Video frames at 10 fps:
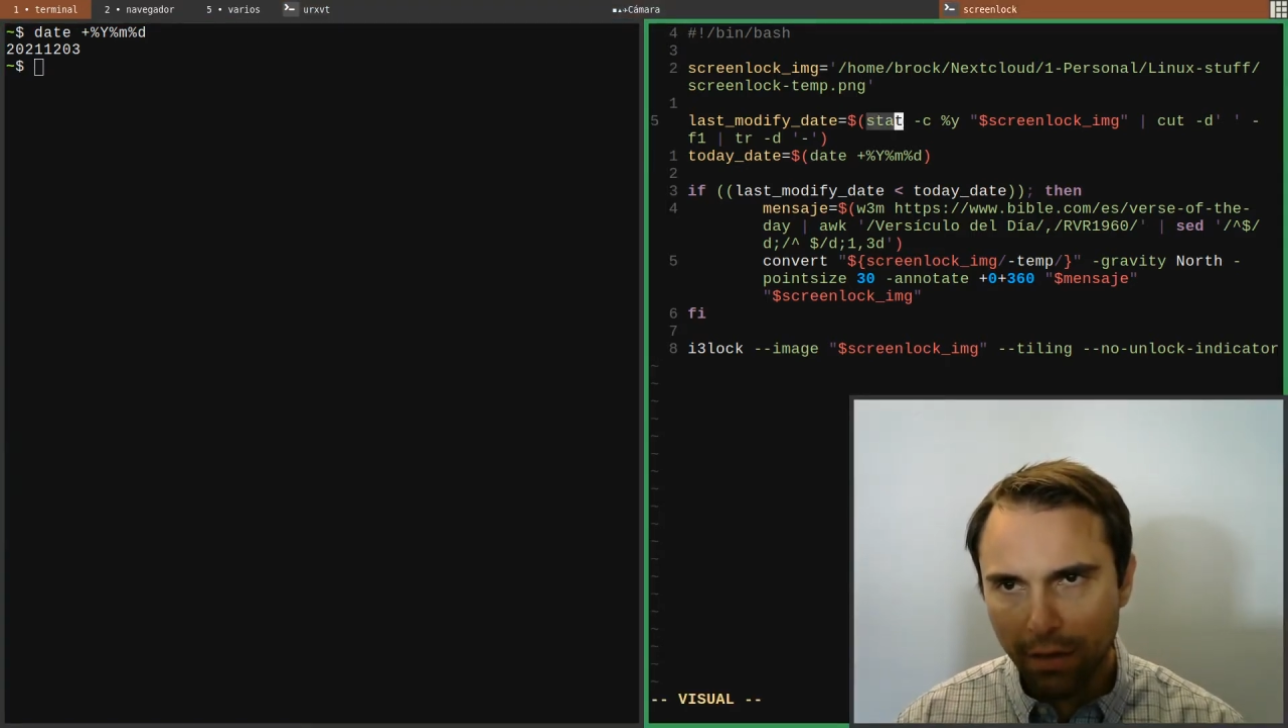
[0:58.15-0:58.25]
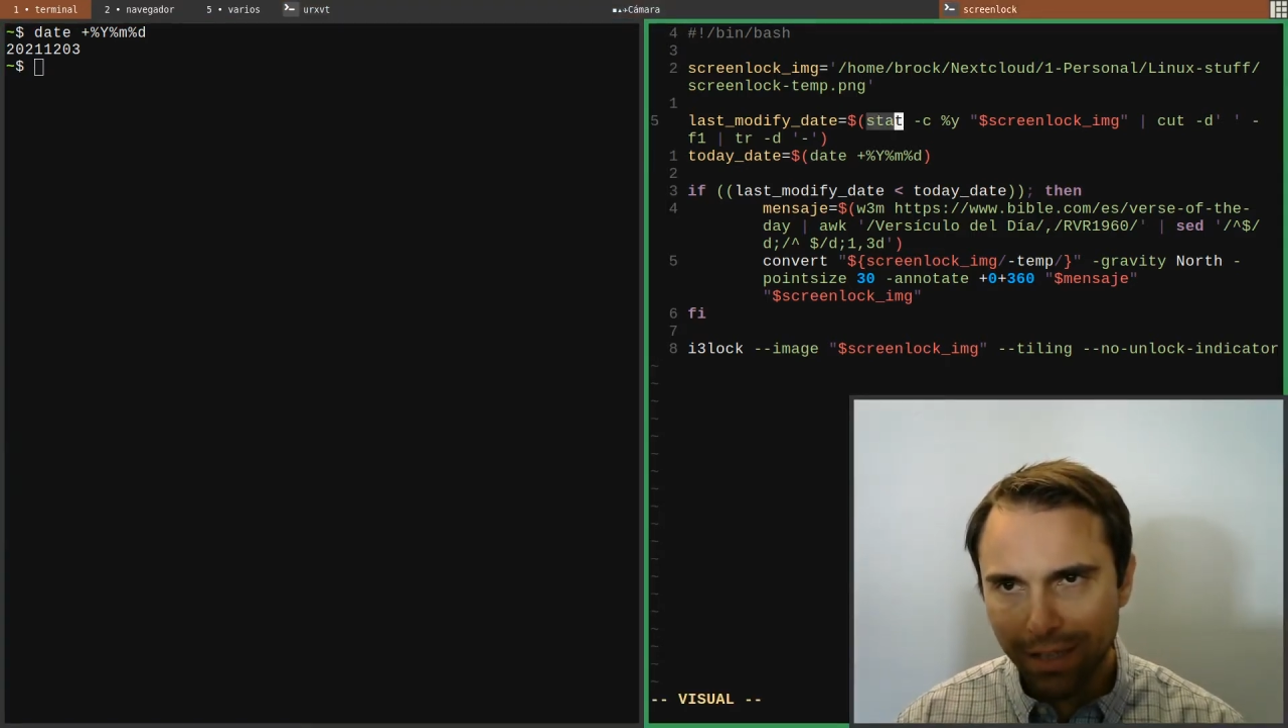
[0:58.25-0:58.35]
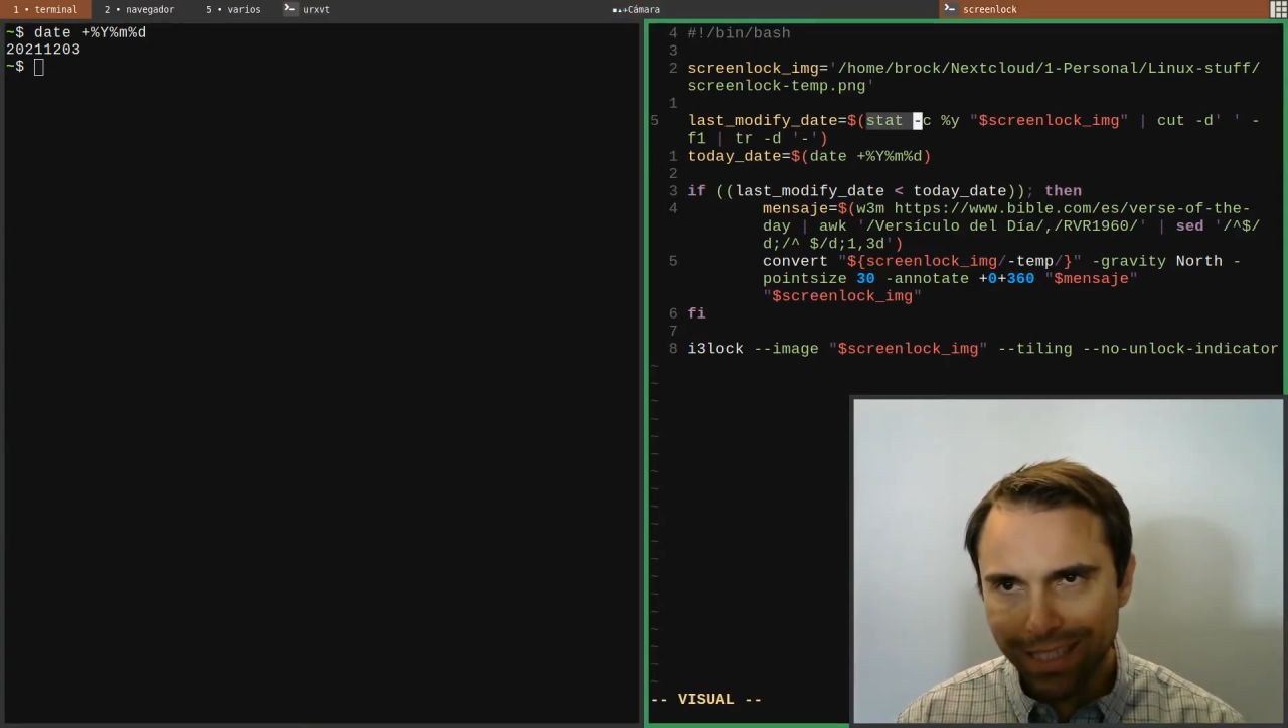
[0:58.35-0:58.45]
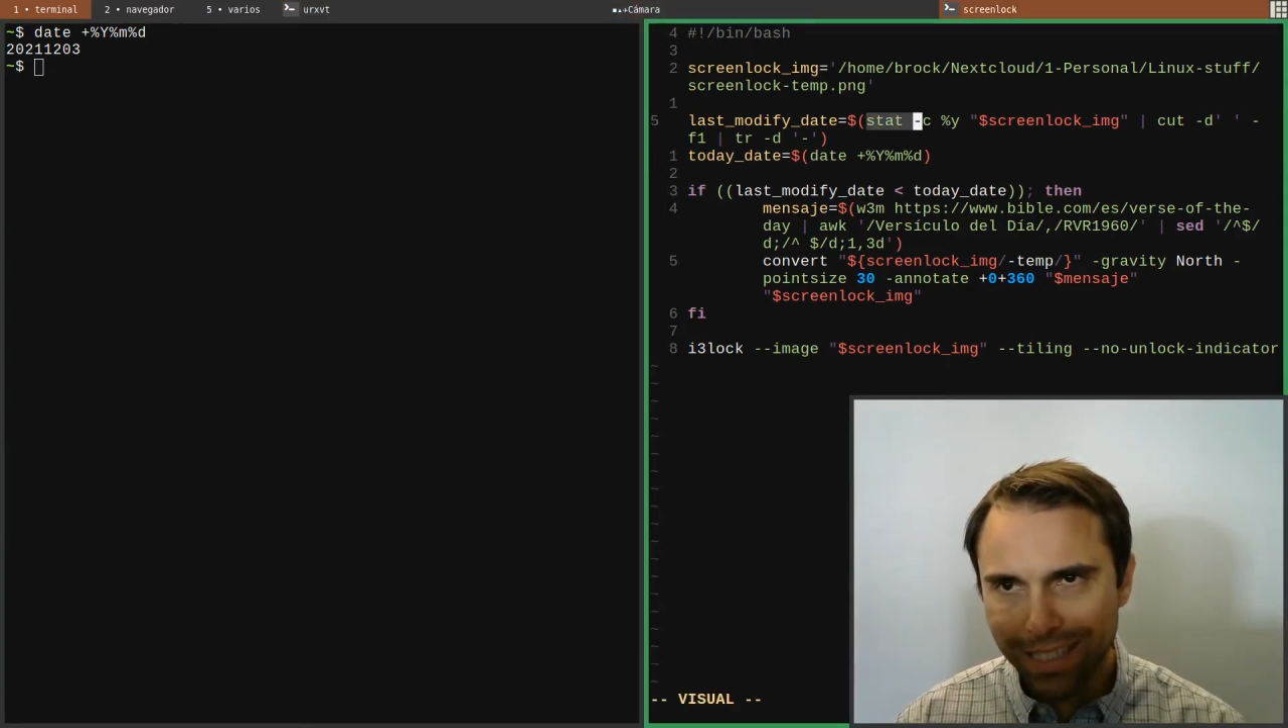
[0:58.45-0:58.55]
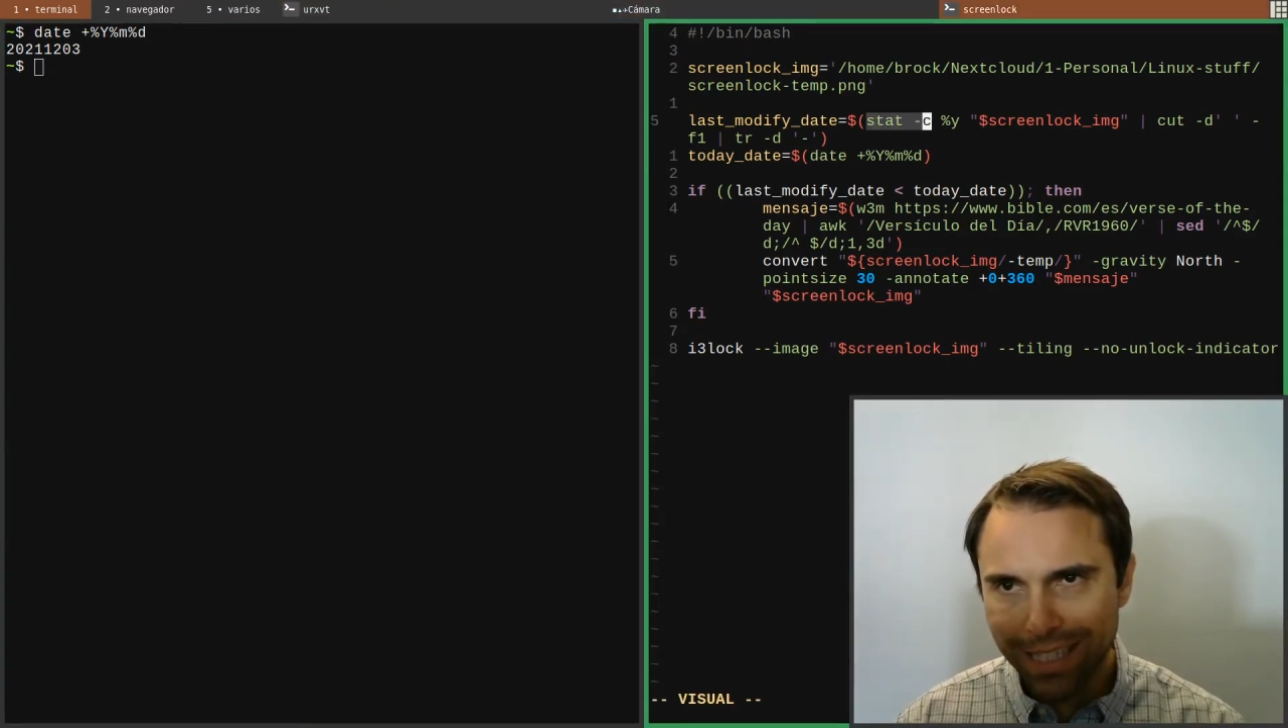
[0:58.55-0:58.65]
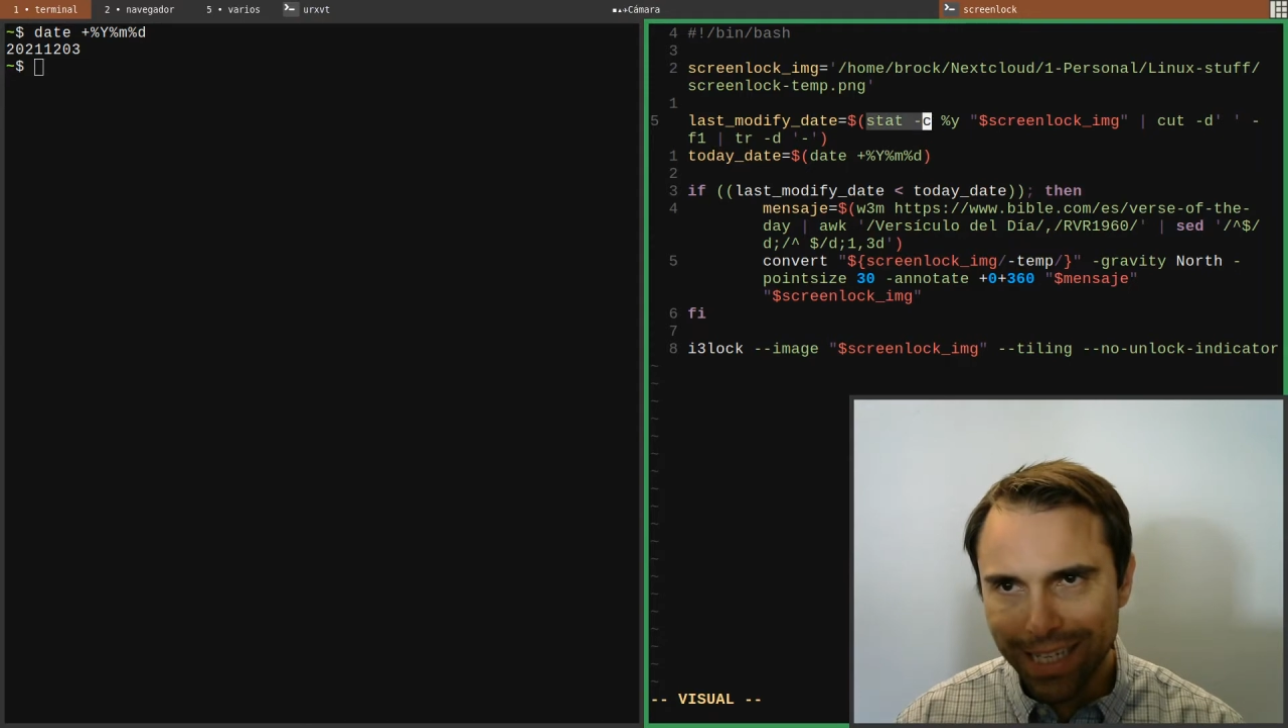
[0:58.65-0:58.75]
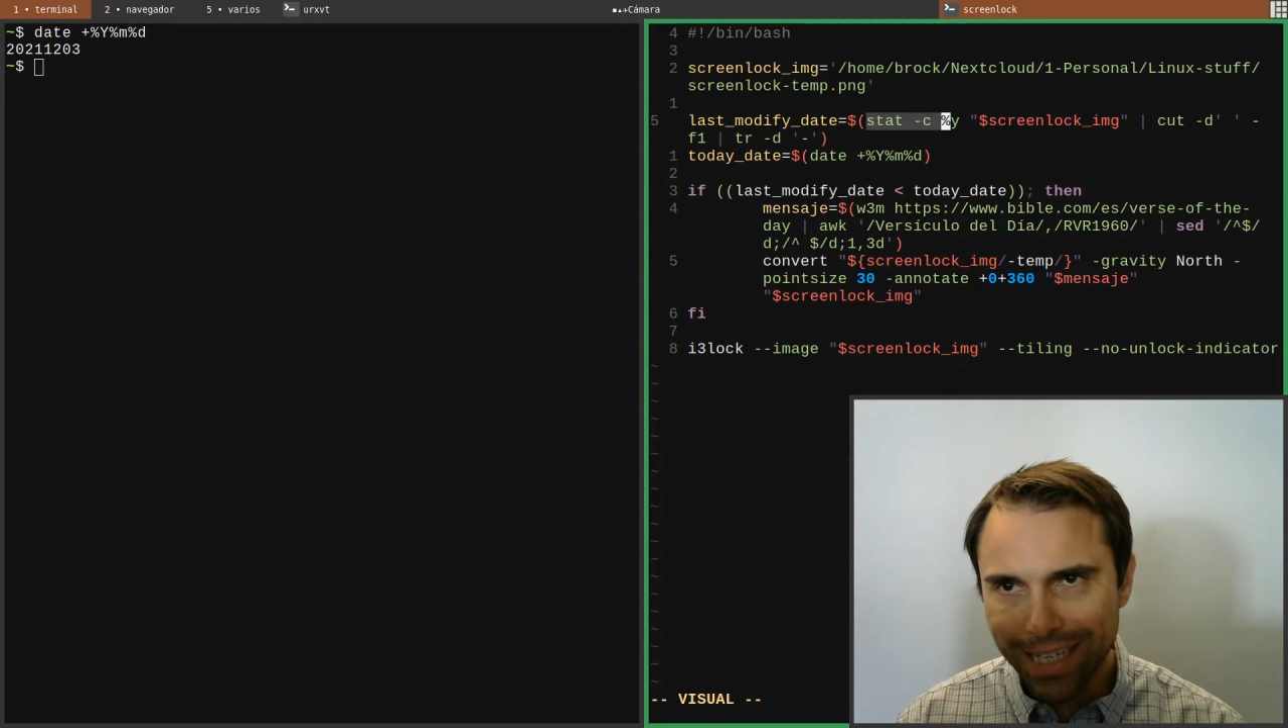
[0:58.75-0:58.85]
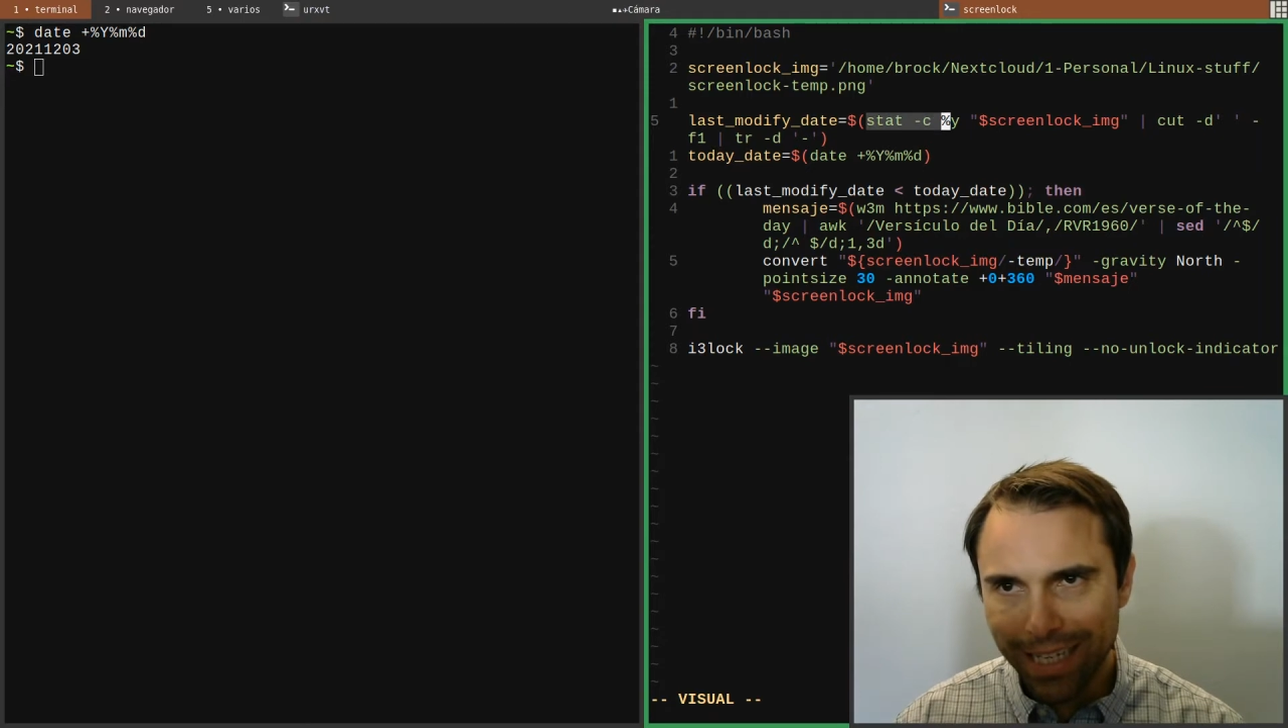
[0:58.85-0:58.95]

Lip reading: See